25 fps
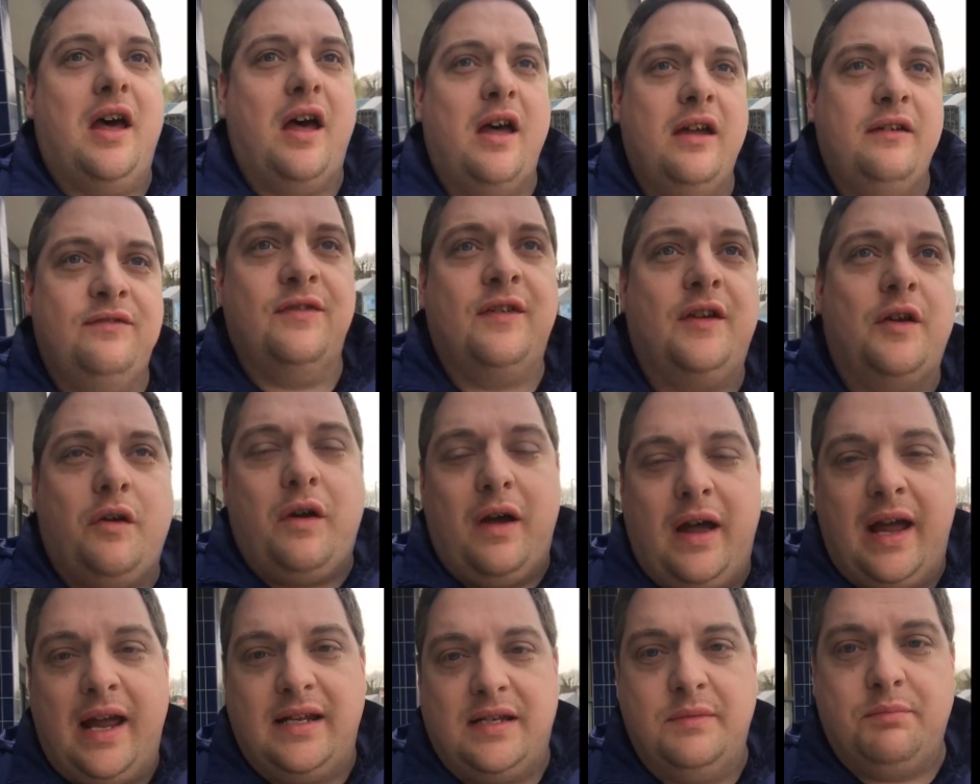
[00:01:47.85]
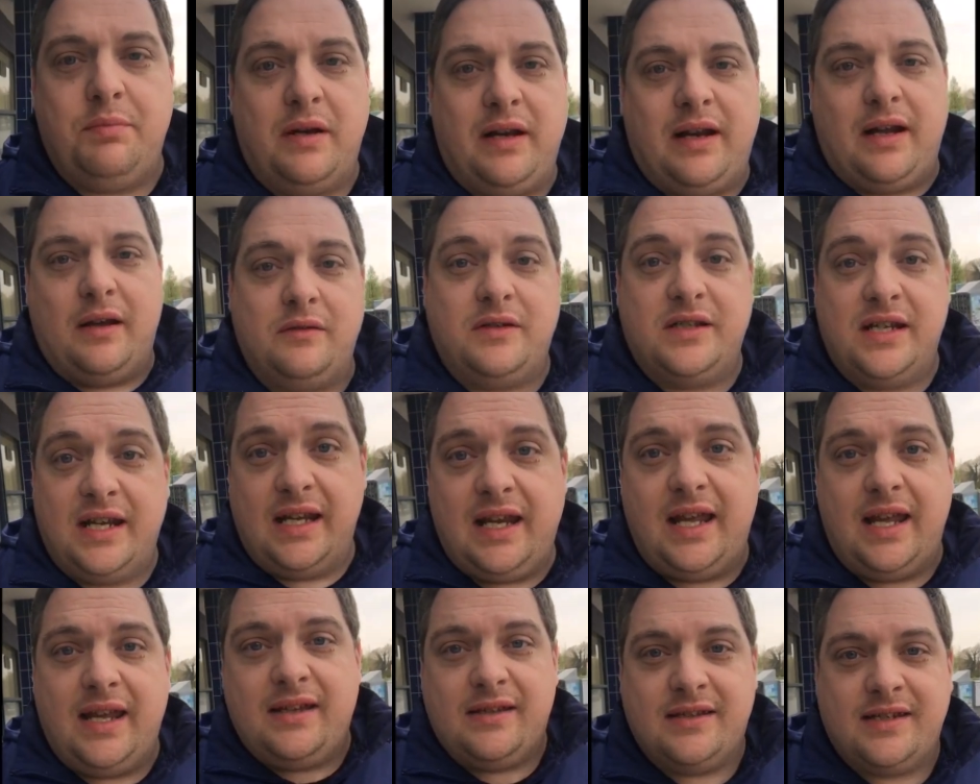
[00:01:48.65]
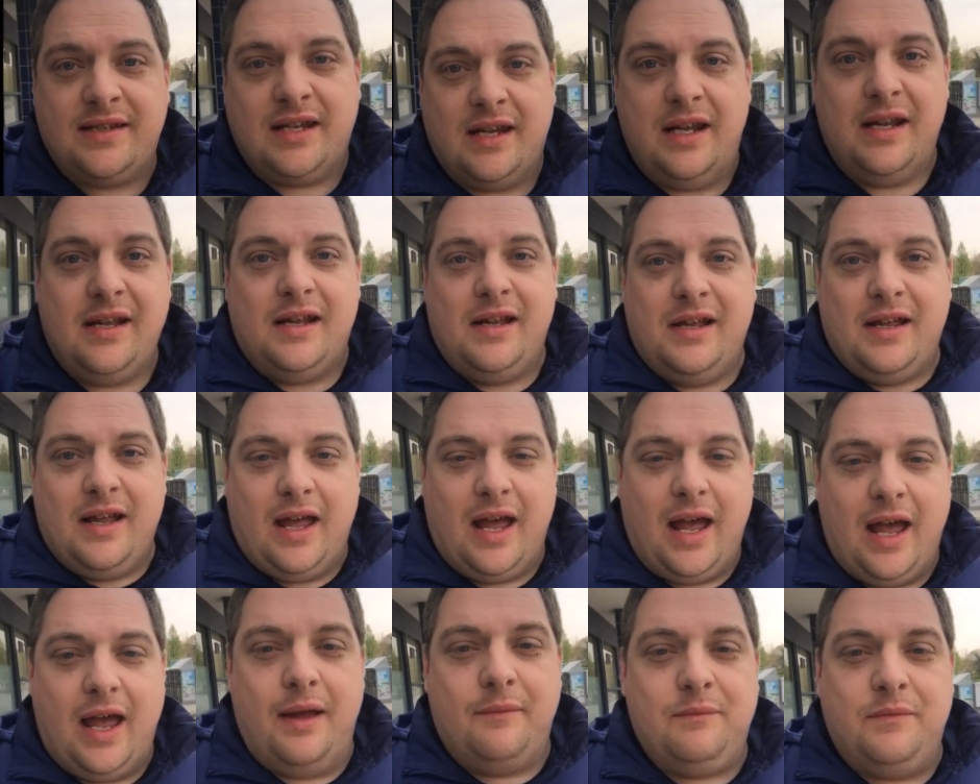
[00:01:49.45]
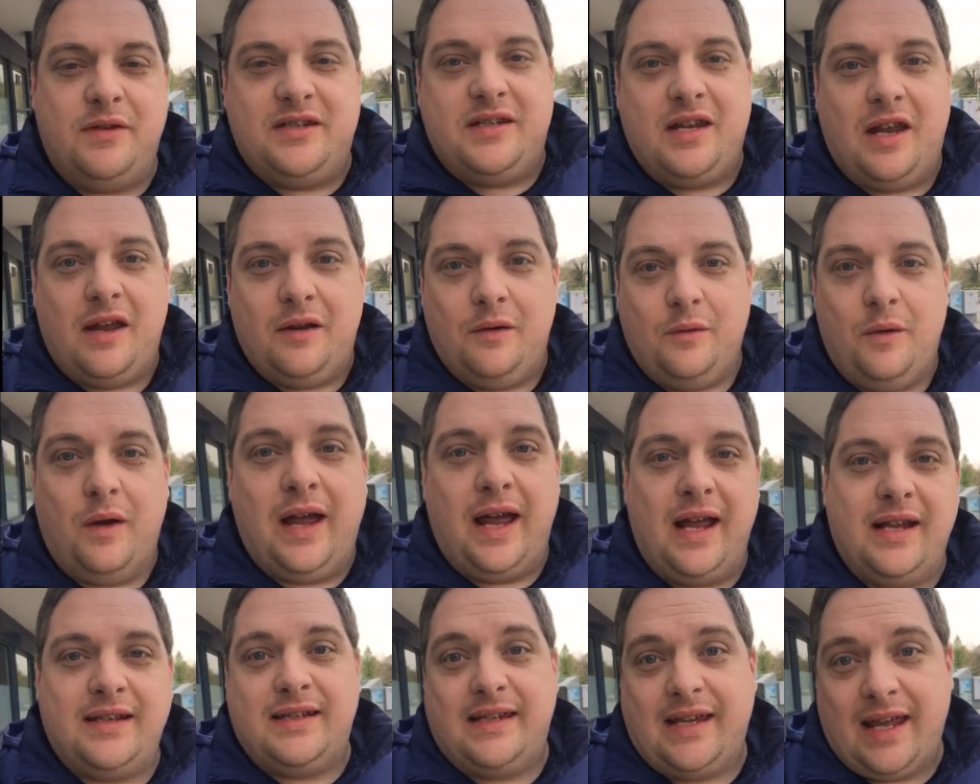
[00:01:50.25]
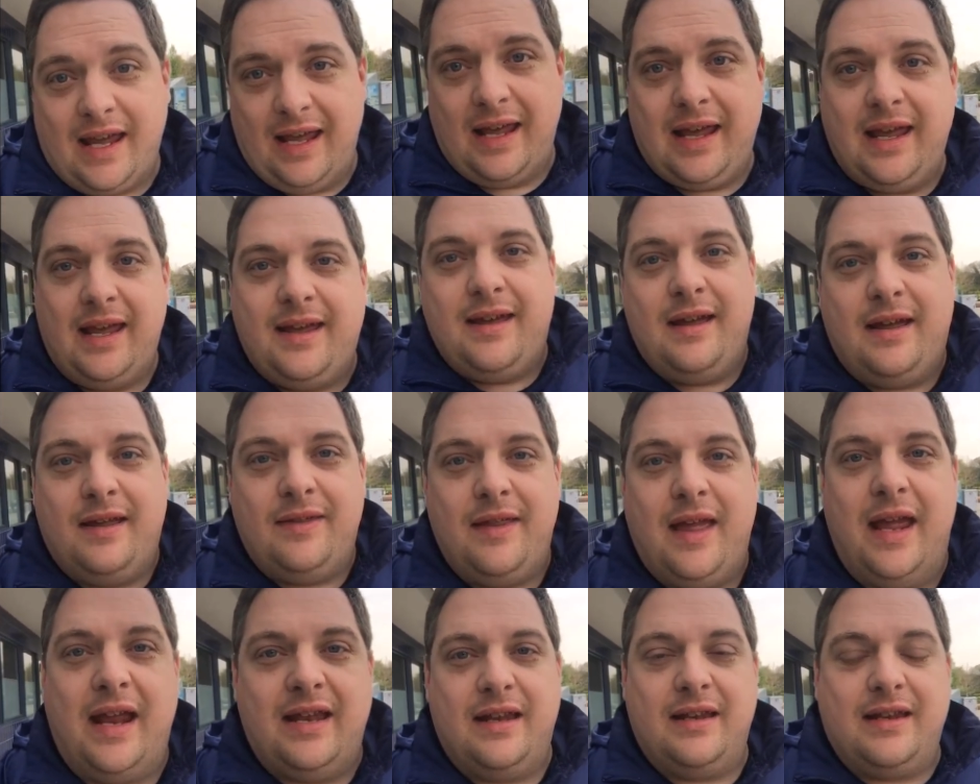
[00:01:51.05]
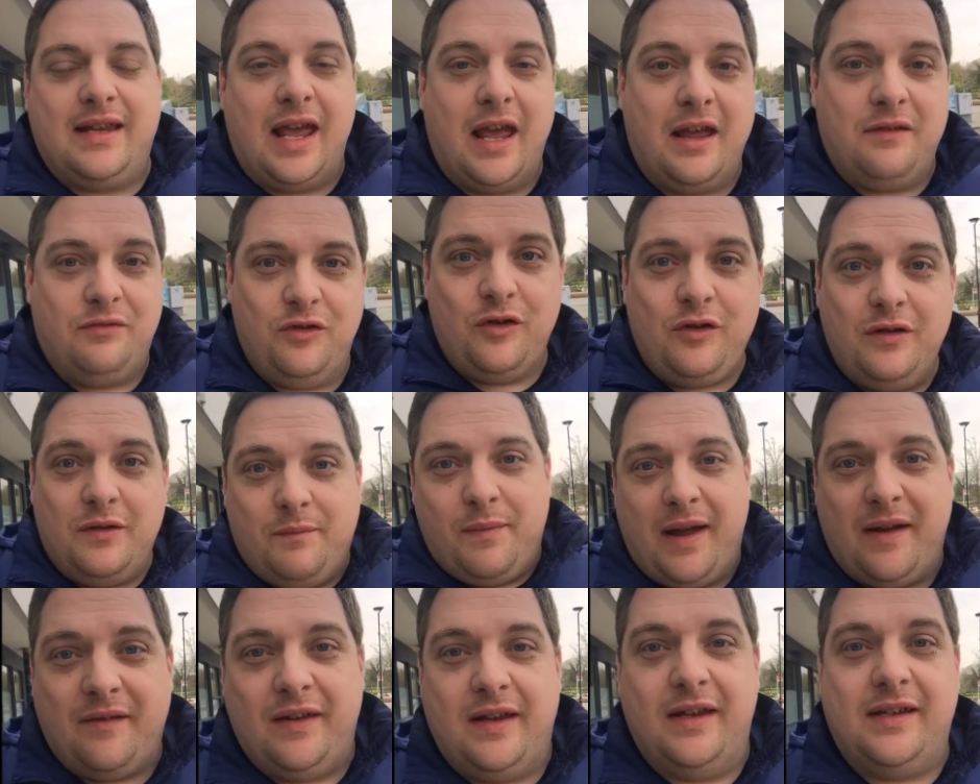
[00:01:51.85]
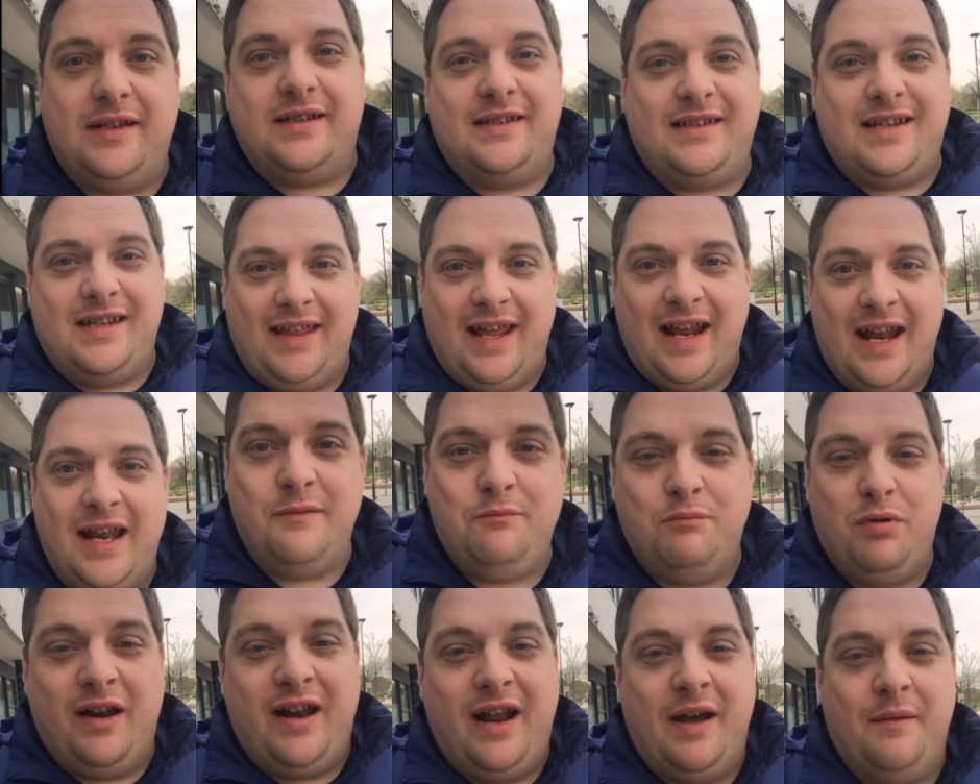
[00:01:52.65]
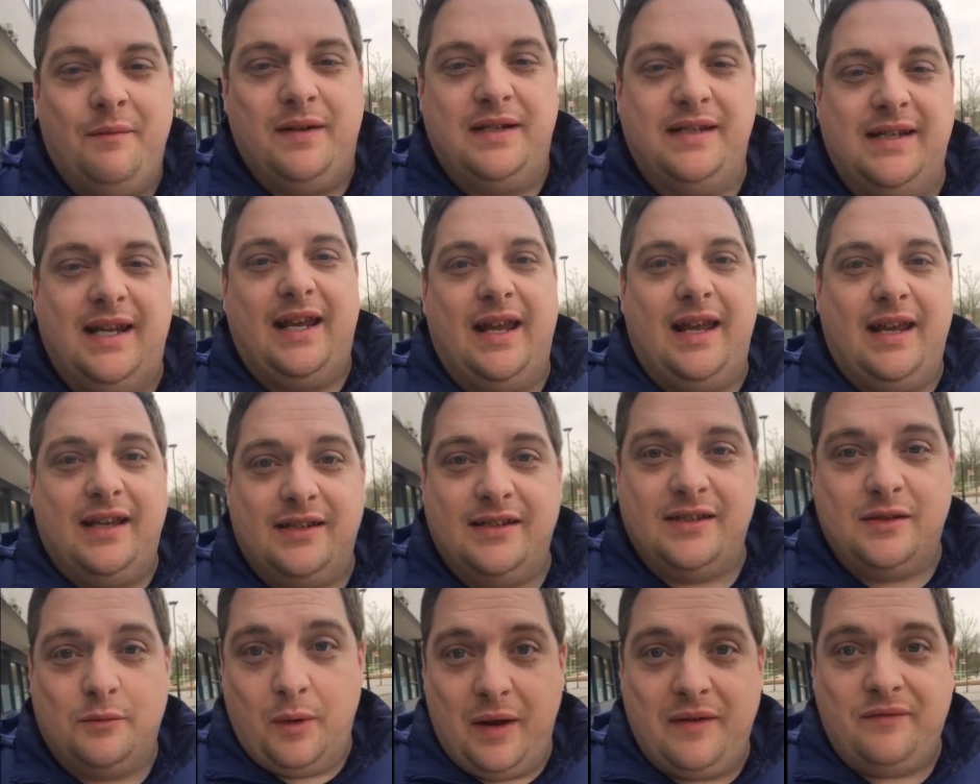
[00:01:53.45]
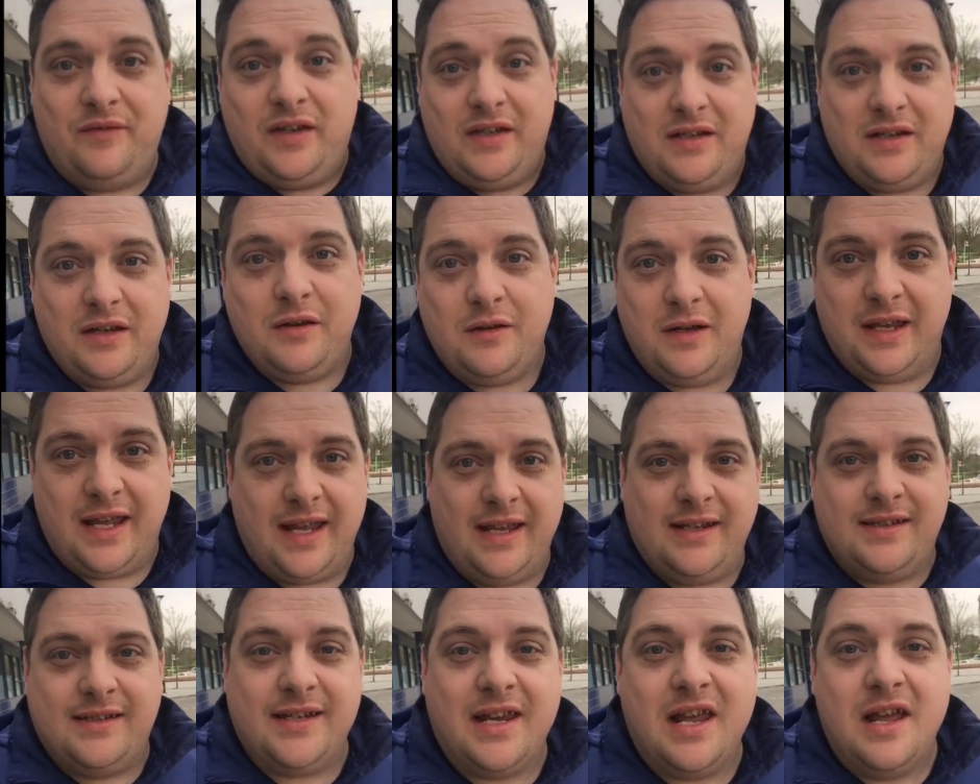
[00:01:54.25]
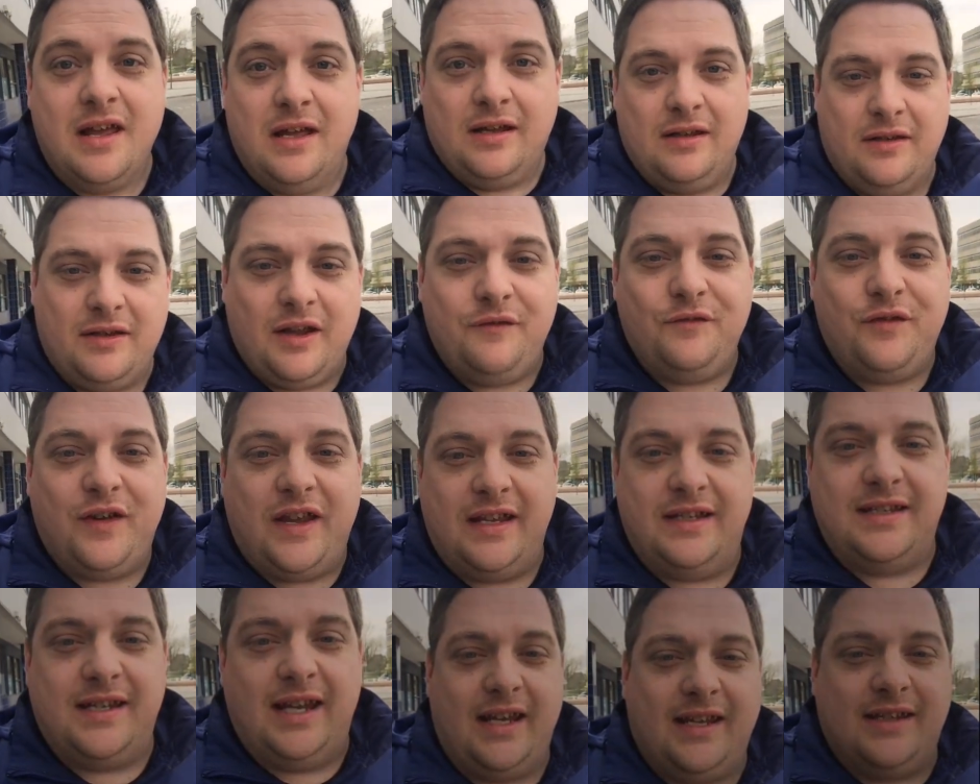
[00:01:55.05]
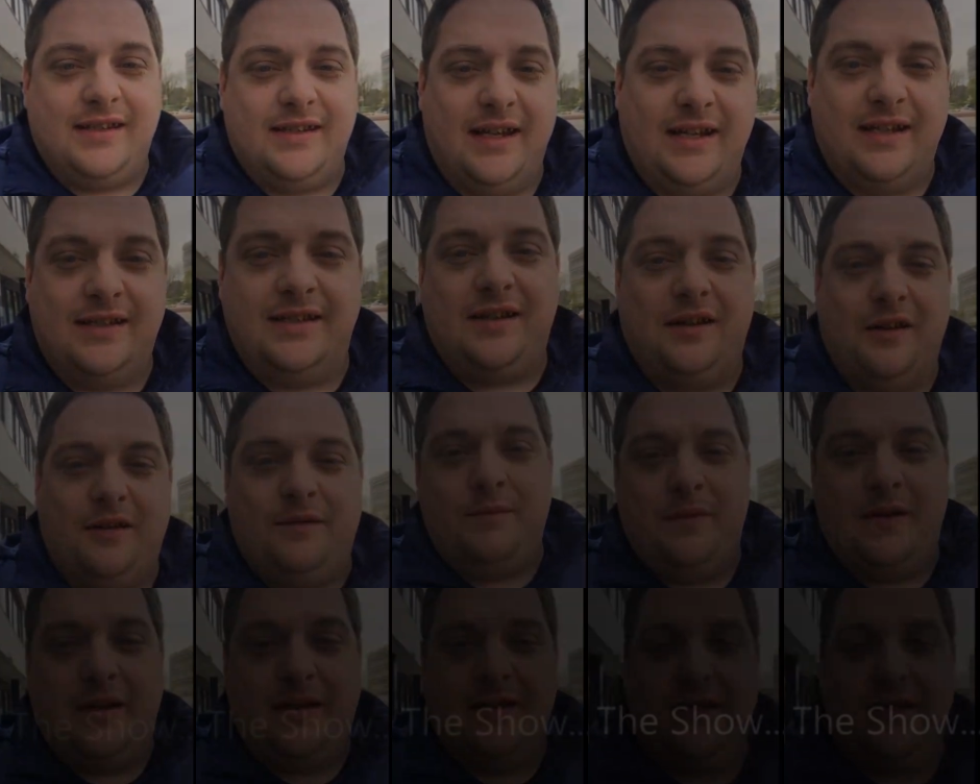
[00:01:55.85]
I forgot I had to print out tickets, um, so I had to get here and then get through the barriers to then print out my tickets. So whatever you do kids, don't forget your tickets next time.